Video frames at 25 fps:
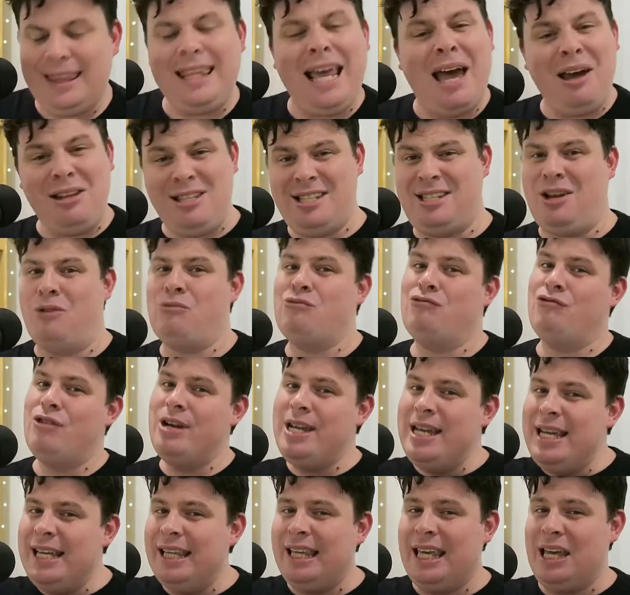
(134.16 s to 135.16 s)
That's a
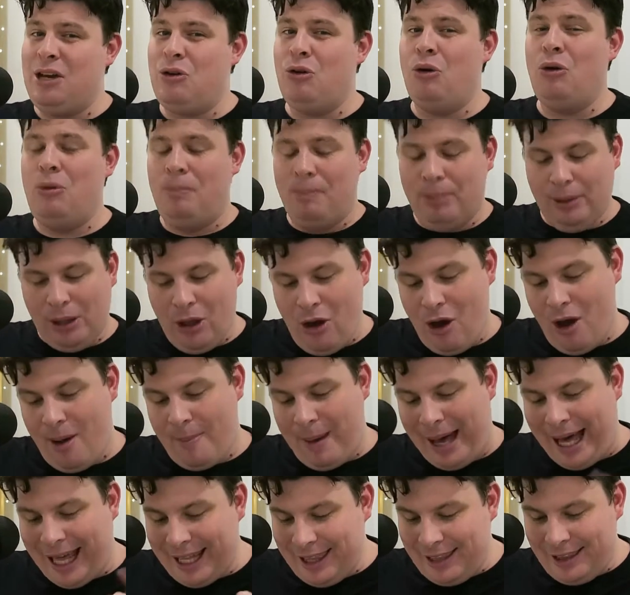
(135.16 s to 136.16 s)
really good
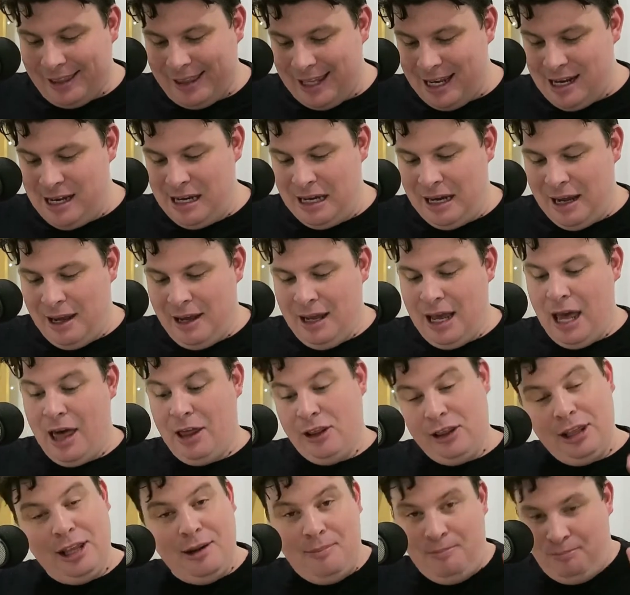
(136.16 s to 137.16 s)
blurb, other than
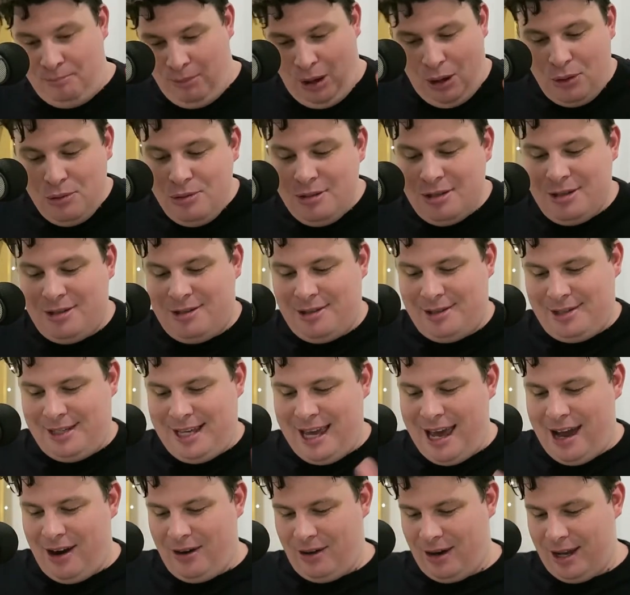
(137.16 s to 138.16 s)
the most
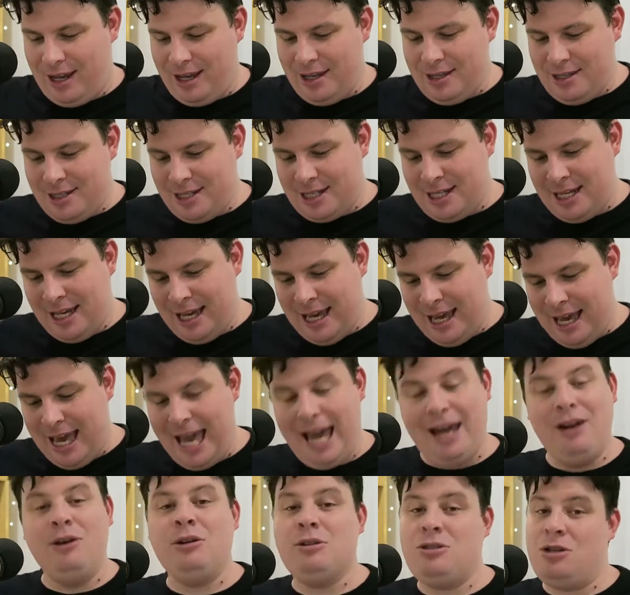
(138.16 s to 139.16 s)
scariest,
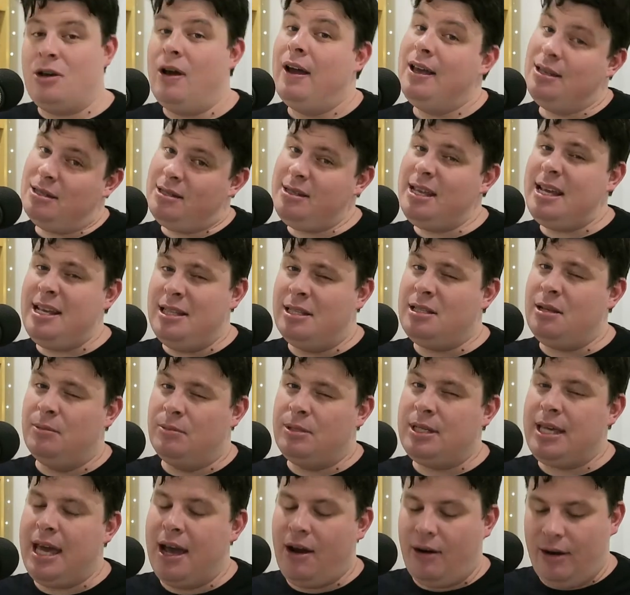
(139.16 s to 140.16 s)
and also has seen
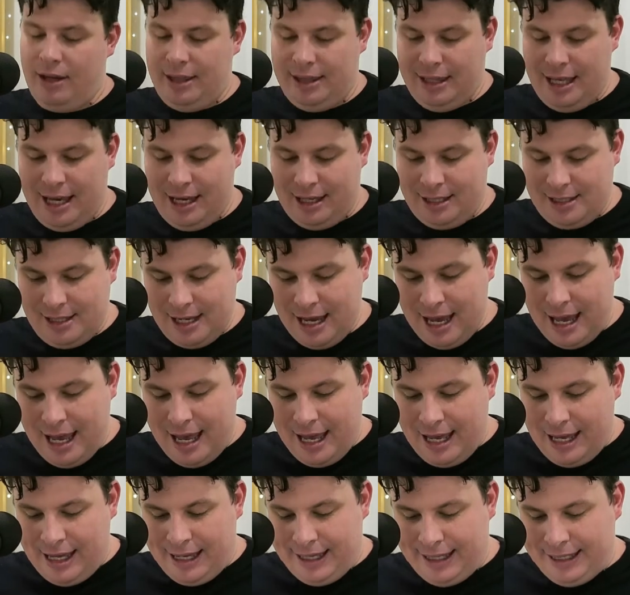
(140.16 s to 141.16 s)
some scary things.
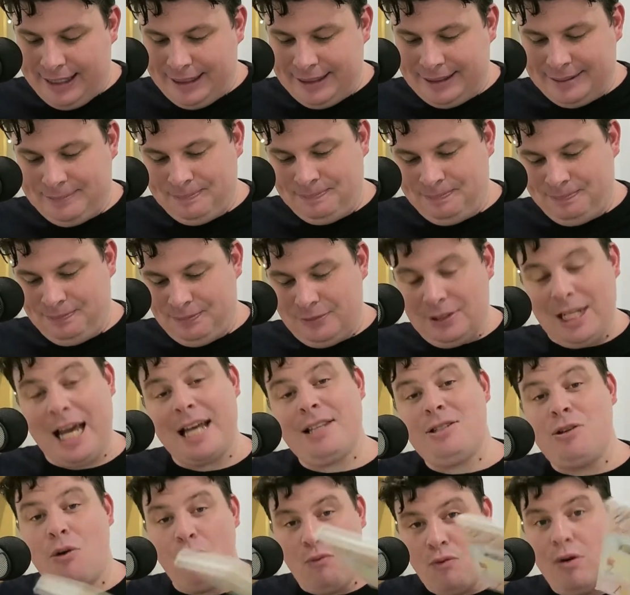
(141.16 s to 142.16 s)

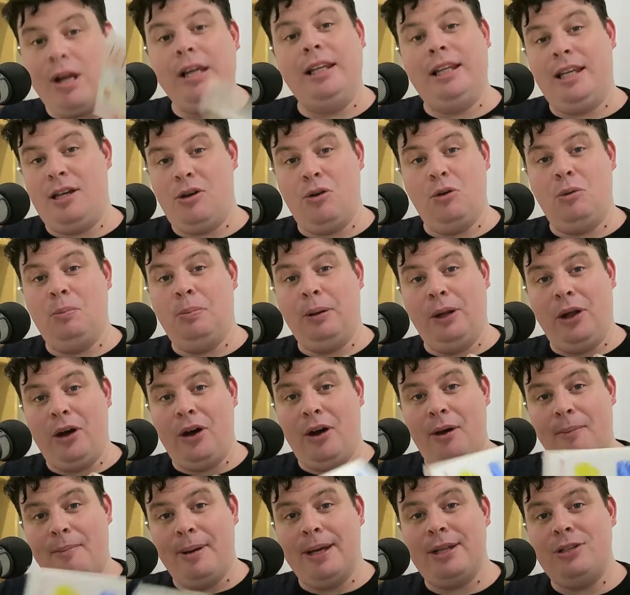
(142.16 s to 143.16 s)
That's a really good
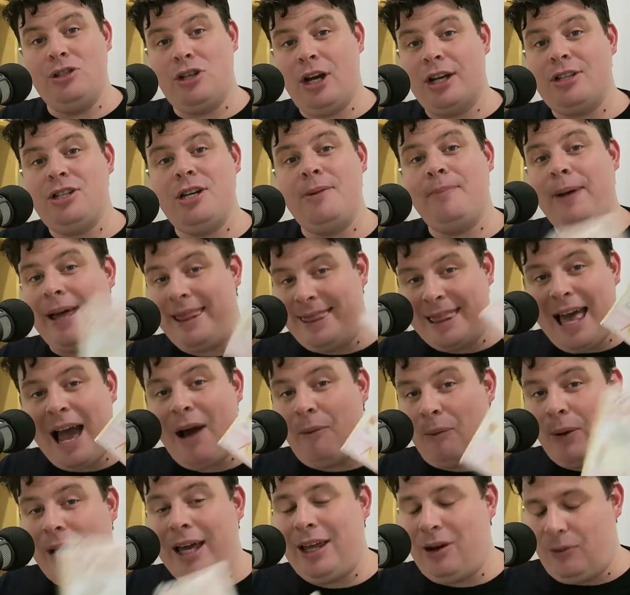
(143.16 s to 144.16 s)
blurb. Judging by
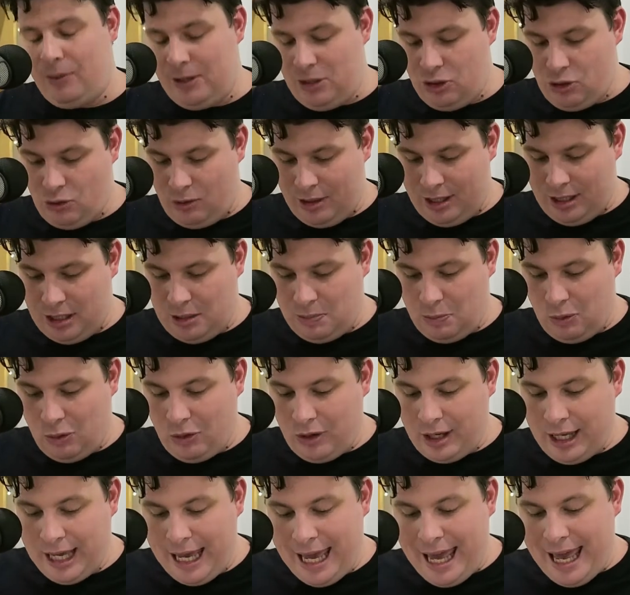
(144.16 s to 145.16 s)
that, we're going to enjoy this
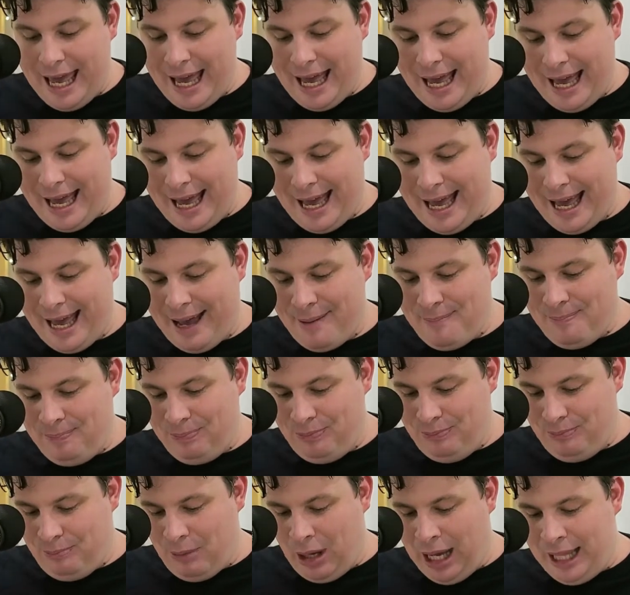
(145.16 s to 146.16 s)
book.
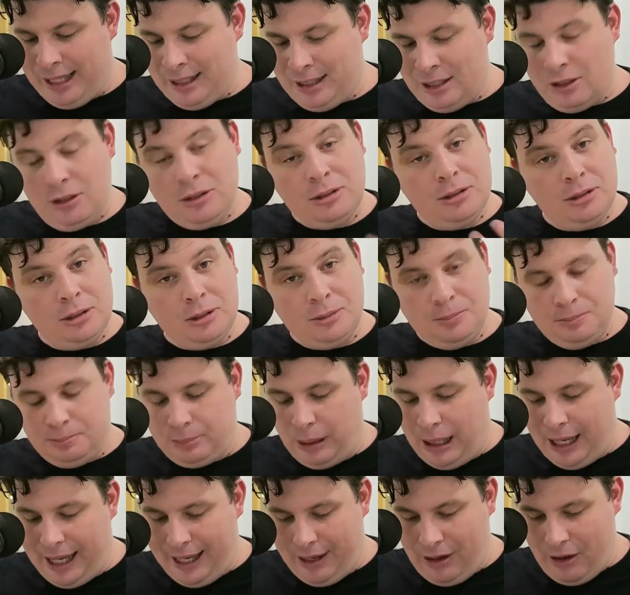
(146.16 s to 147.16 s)
My little
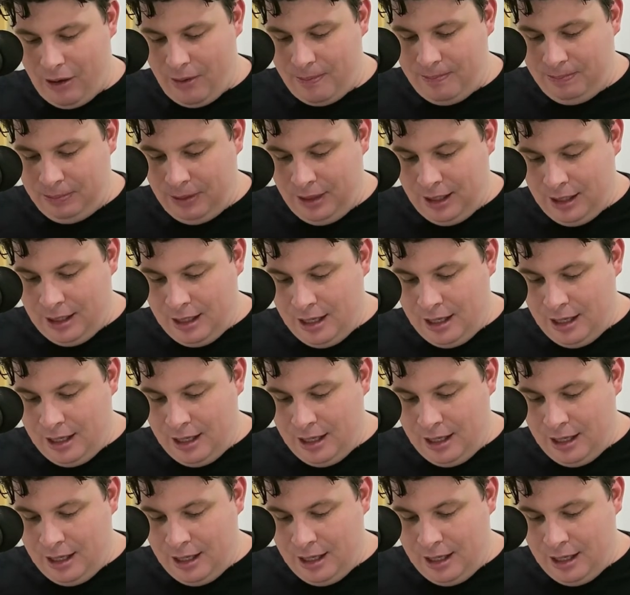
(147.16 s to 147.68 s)
bio.